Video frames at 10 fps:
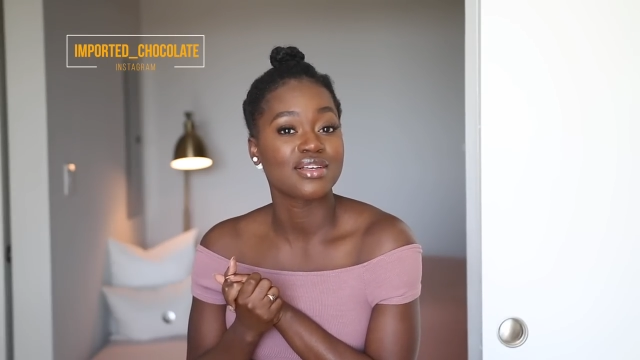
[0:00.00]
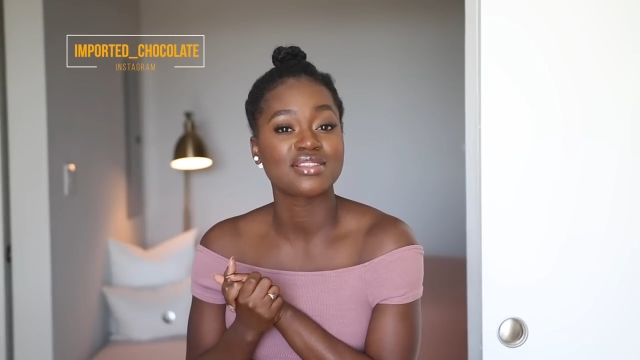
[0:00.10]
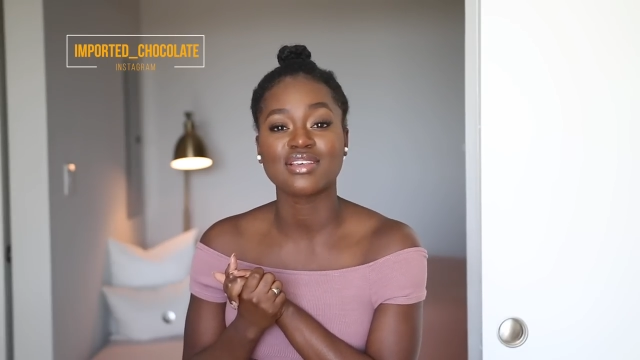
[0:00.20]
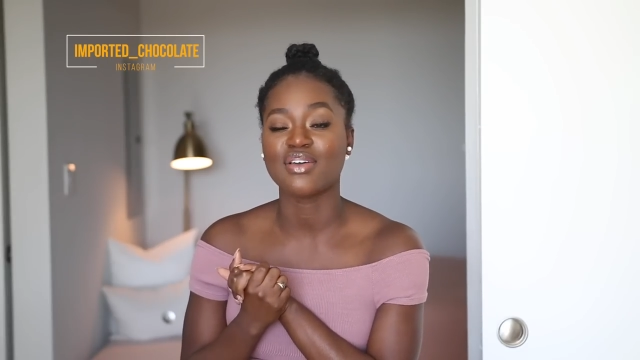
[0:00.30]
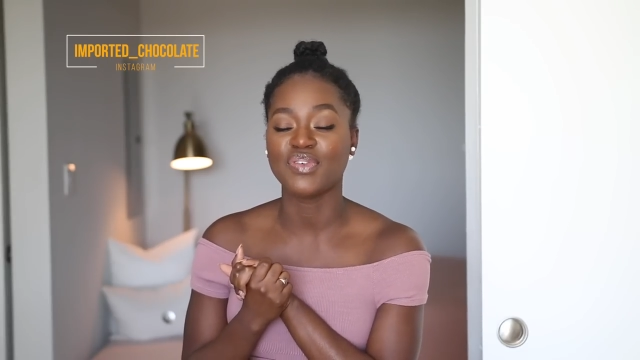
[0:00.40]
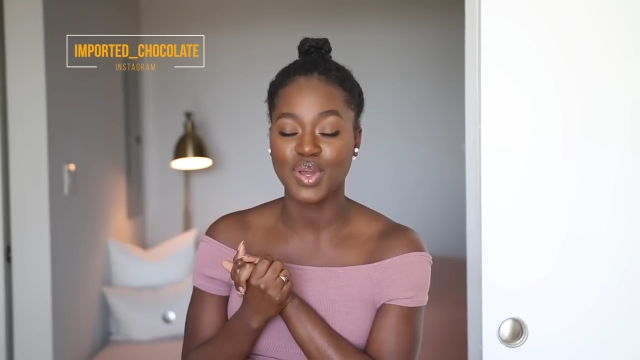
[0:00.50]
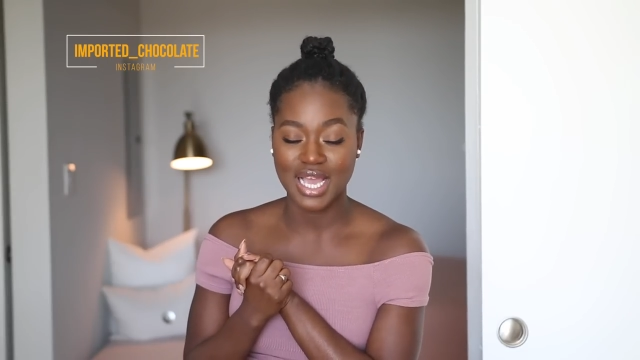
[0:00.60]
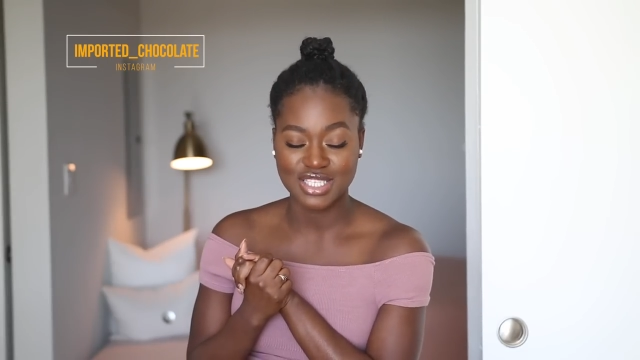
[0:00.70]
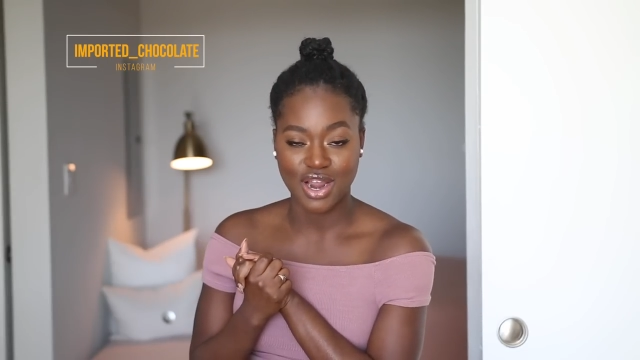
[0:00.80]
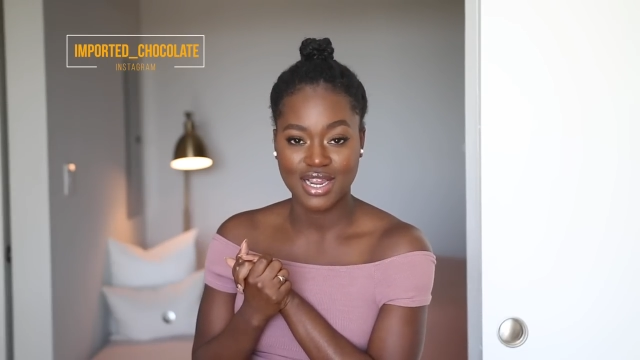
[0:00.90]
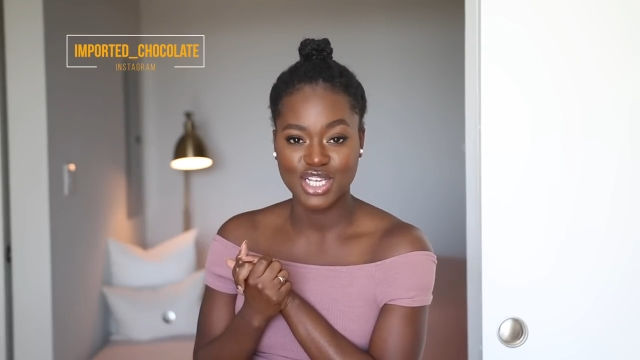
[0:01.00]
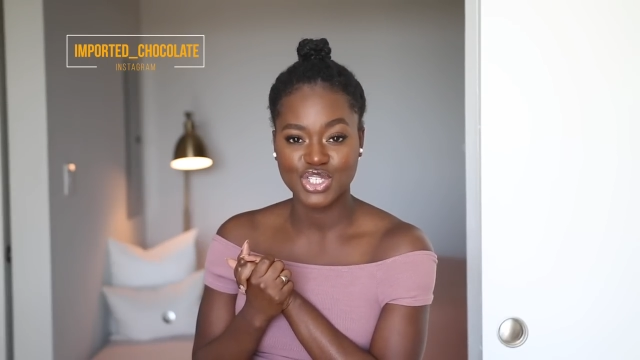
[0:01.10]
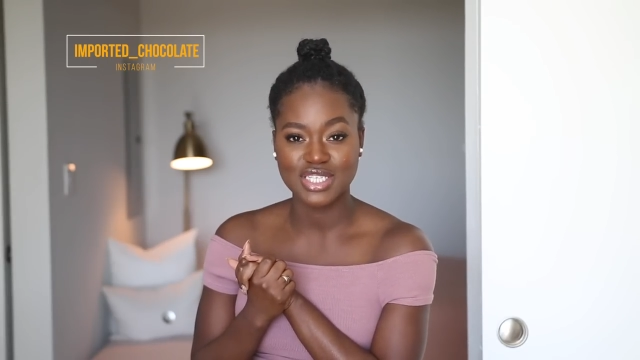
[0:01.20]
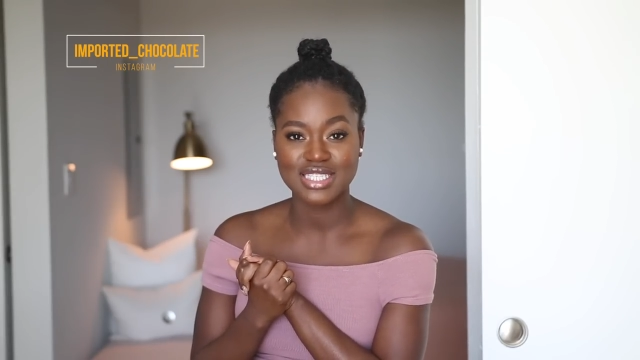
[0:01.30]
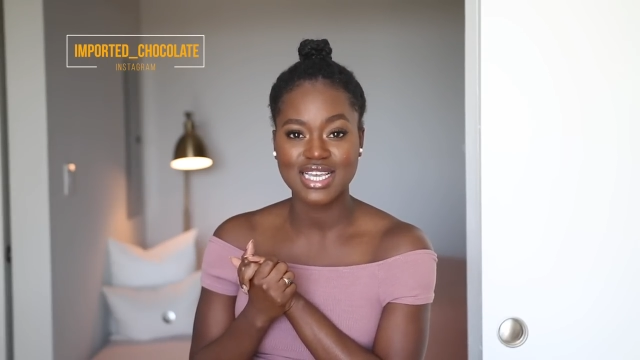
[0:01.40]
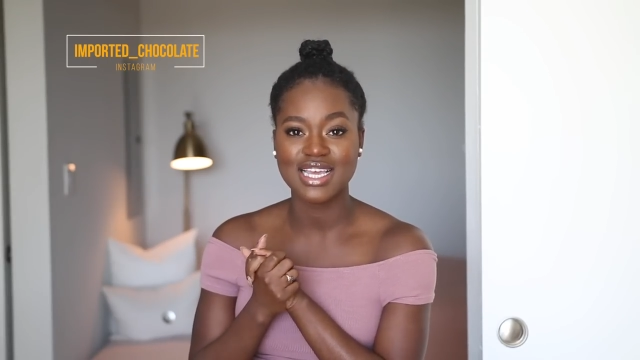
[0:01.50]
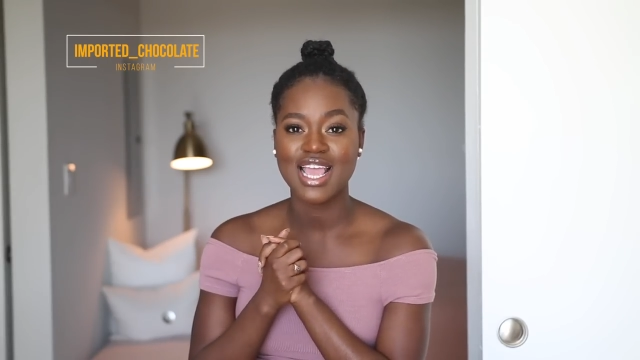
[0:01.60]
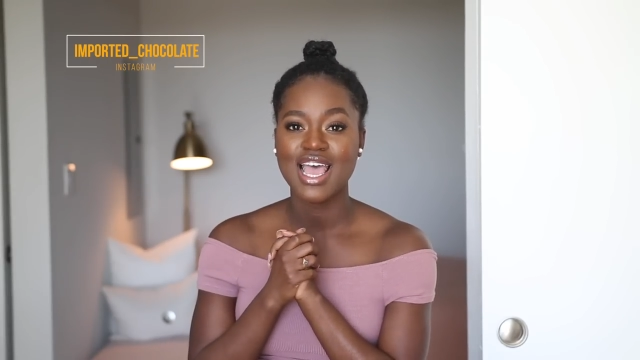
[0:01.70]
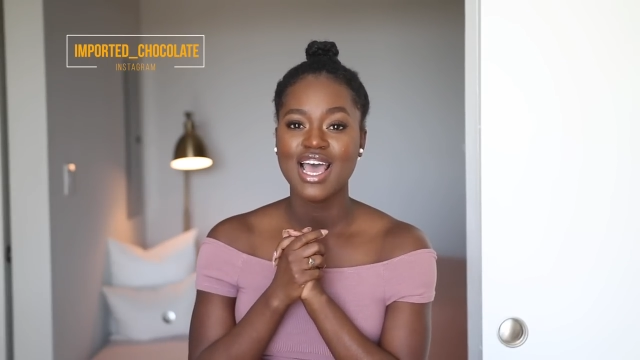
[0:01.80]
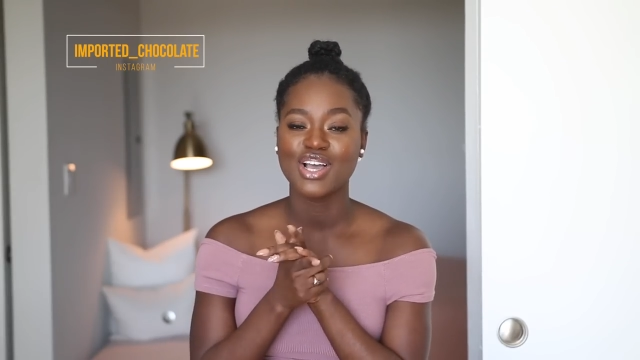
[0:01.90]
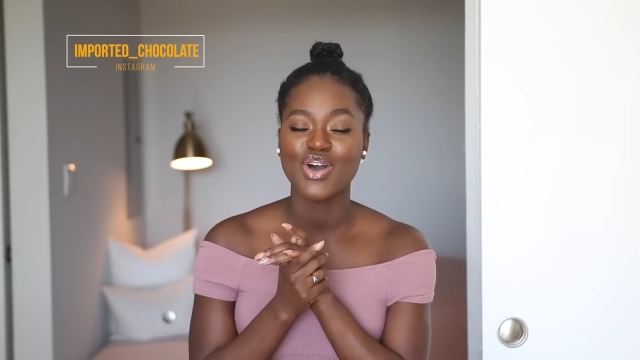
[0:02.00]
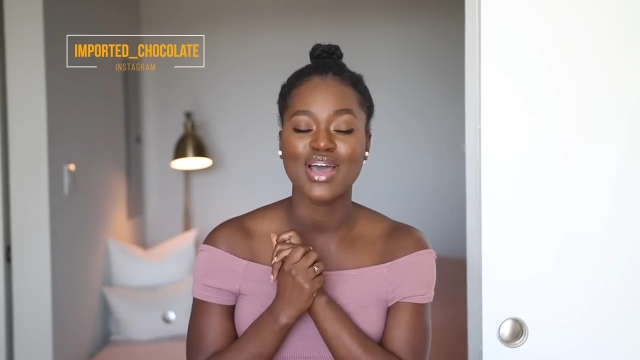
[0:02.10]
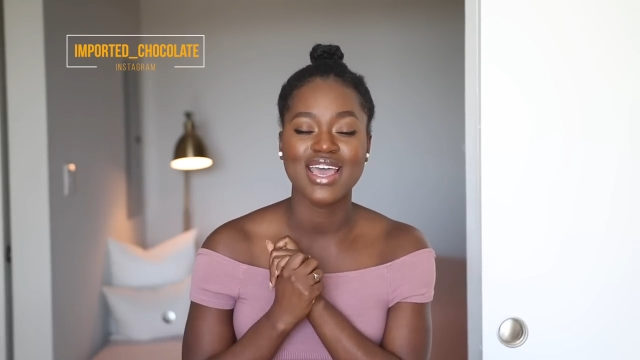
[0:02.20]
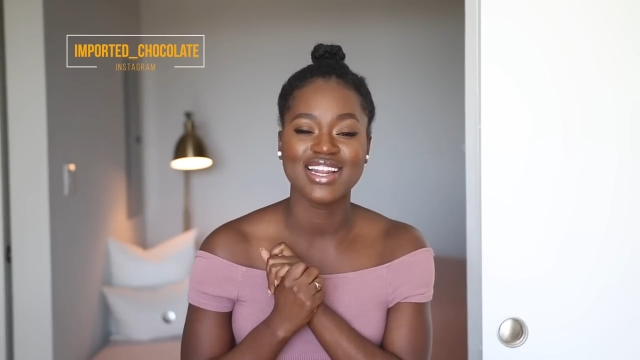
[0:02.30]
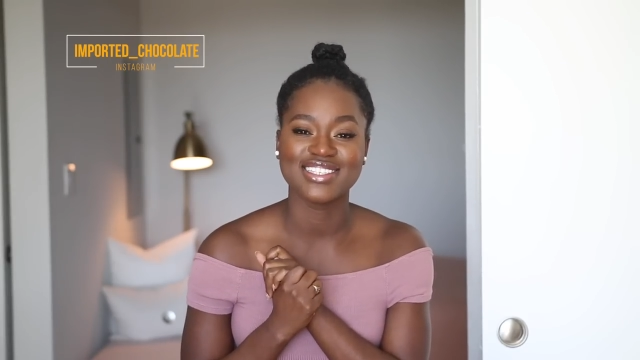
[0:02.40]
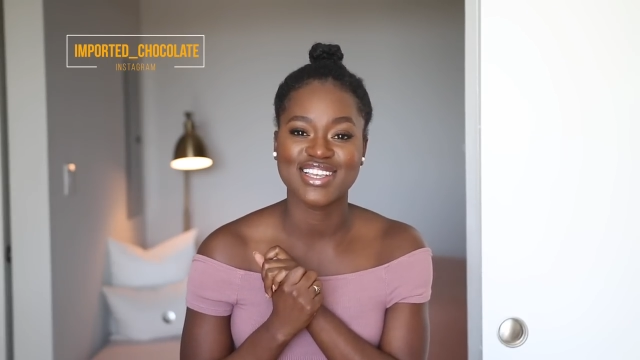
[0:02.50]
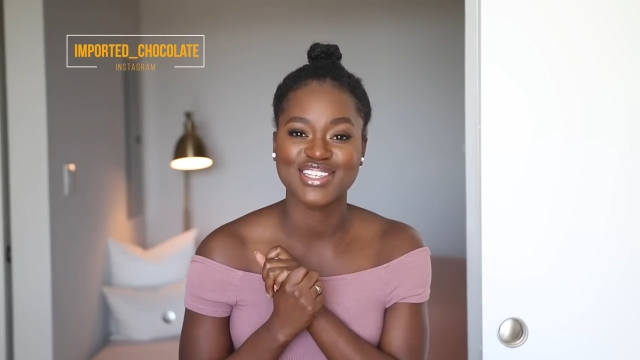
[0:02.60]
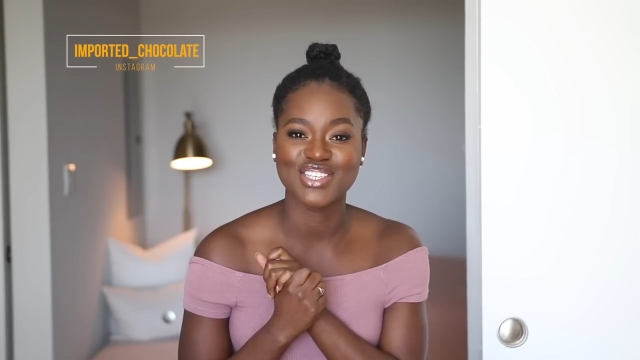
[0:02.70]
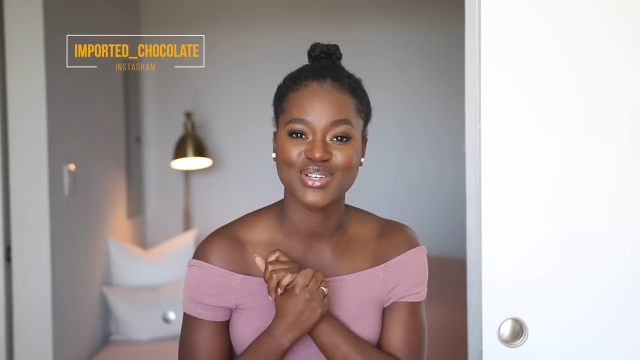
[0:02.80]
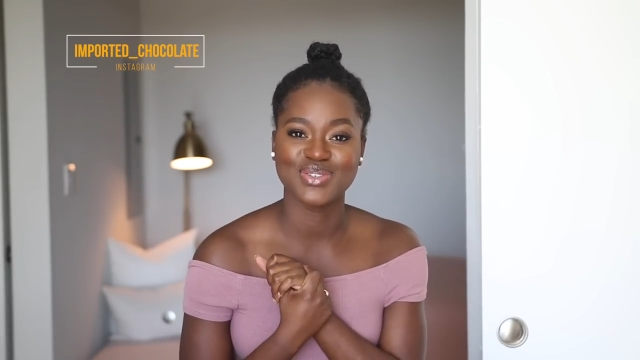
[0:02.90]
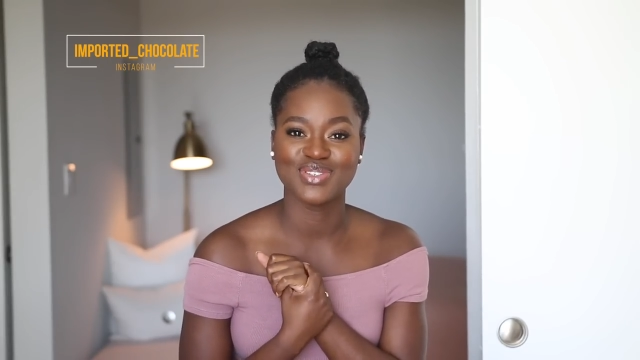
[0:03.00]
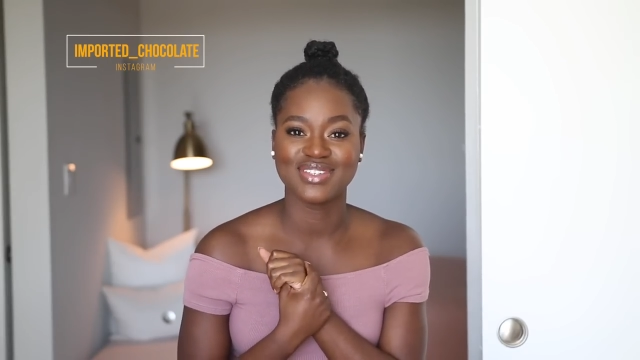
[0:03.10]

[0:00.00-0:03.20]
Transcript: So if you guys are interested, go ahead and stay tuned.